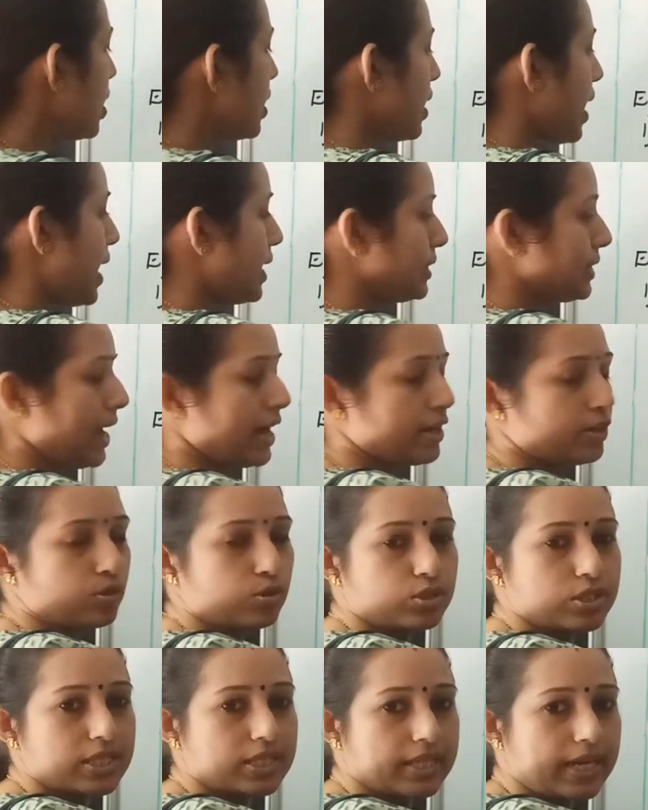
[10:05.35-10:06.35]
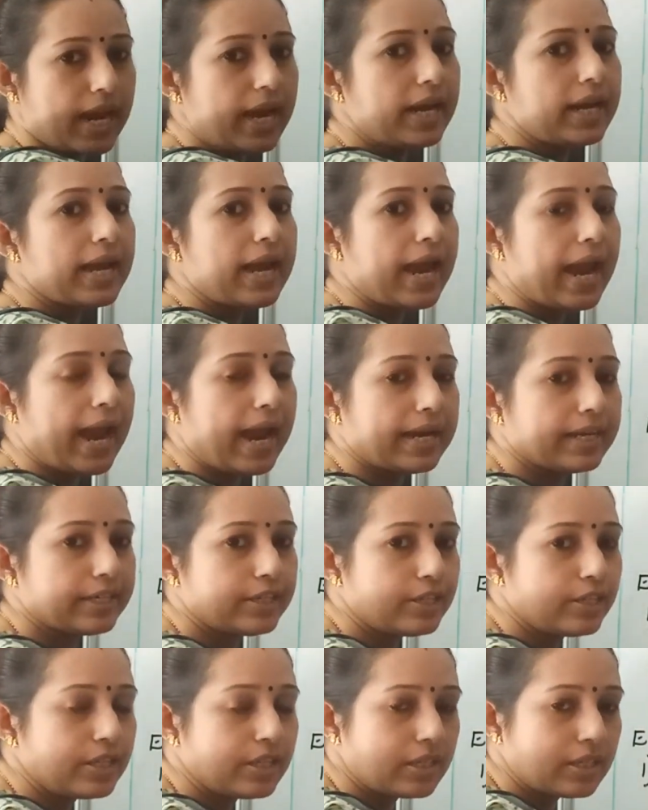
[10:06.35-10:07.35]
Write that question
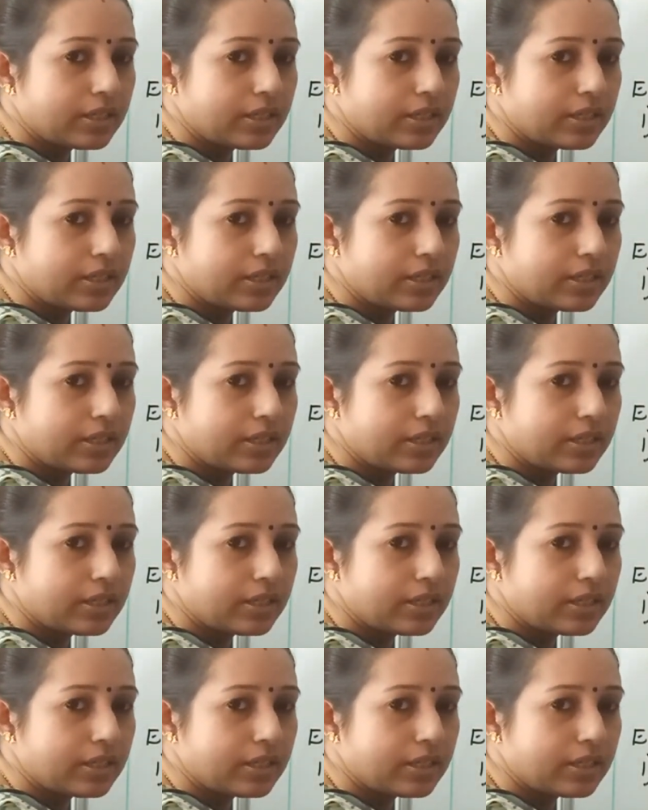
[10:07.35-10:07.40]
and